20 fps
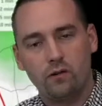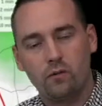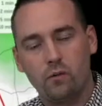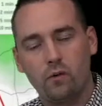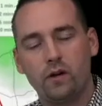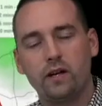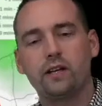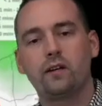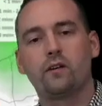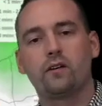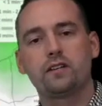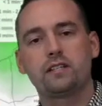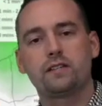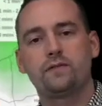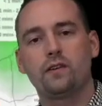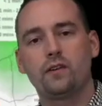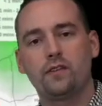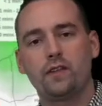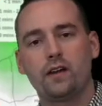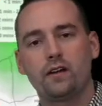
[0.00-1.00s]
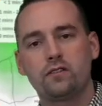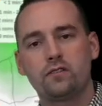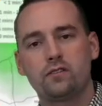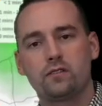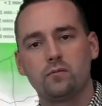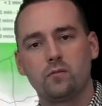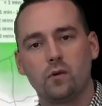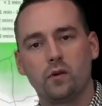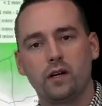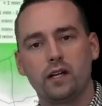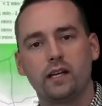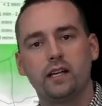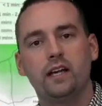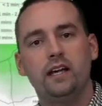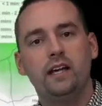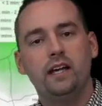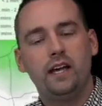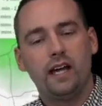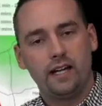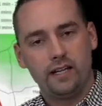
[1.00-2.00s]
warning or a severe thunderstorm warning,
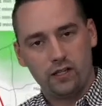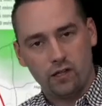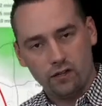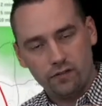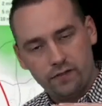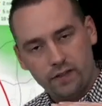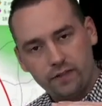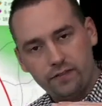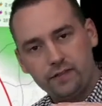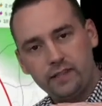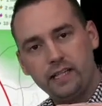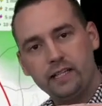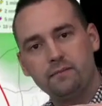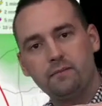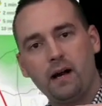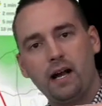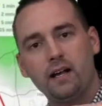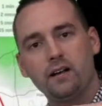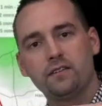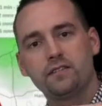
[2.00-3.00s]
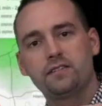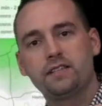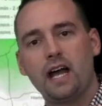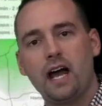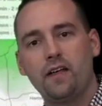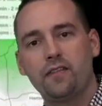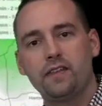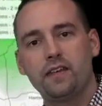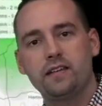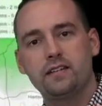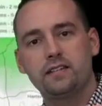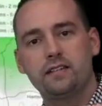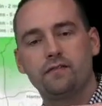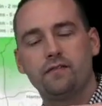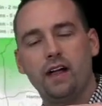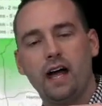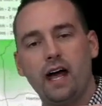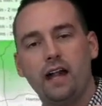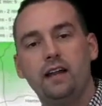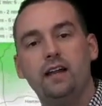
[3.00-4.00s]
and you're 15 miles southeast of
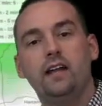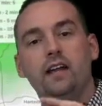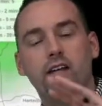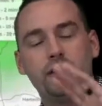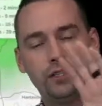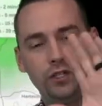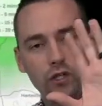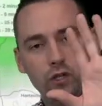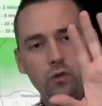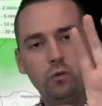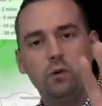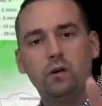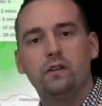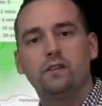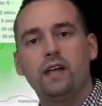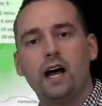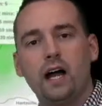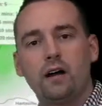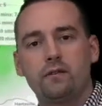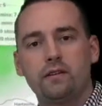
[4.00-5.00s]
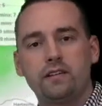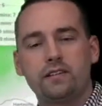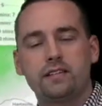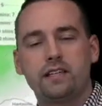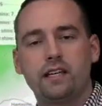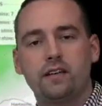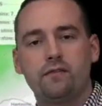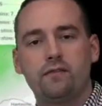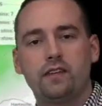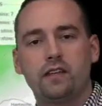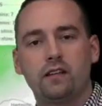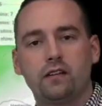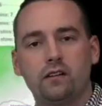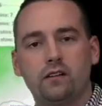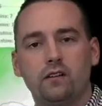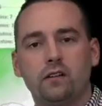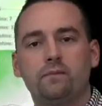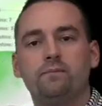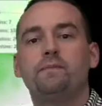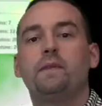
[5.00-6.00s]
that, you will not receive the
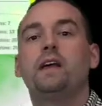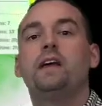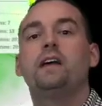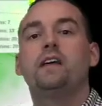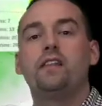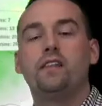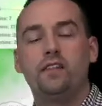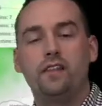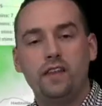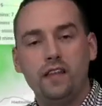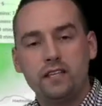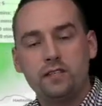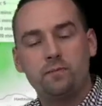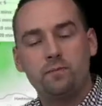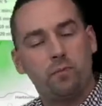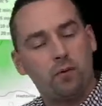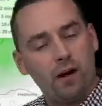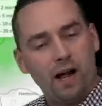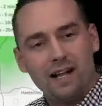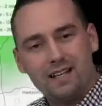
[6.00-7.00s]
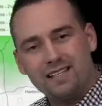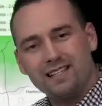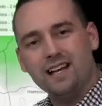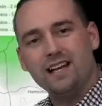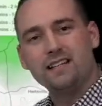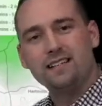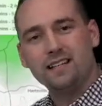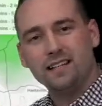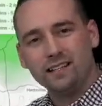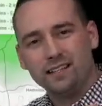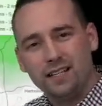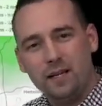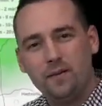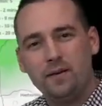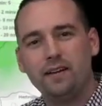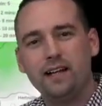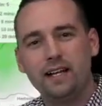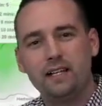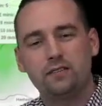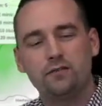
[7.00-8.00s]
alert. This process
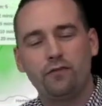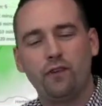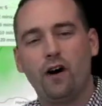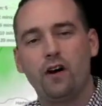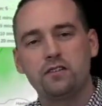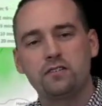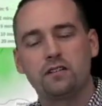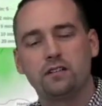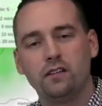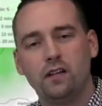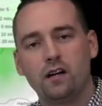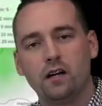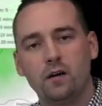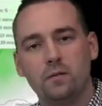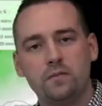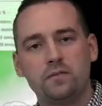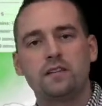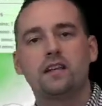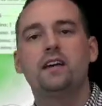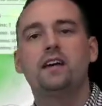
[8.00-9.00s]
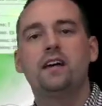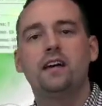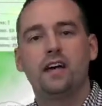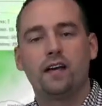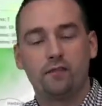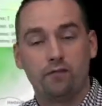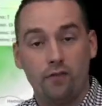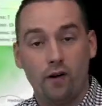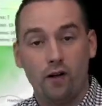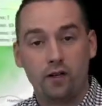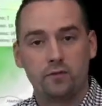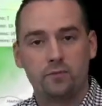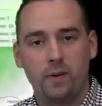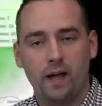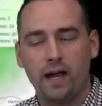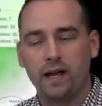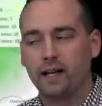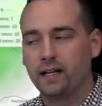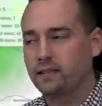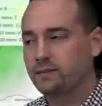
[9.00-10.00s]
eliminates false alarms and false
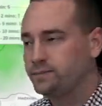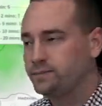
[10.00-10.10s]
panic.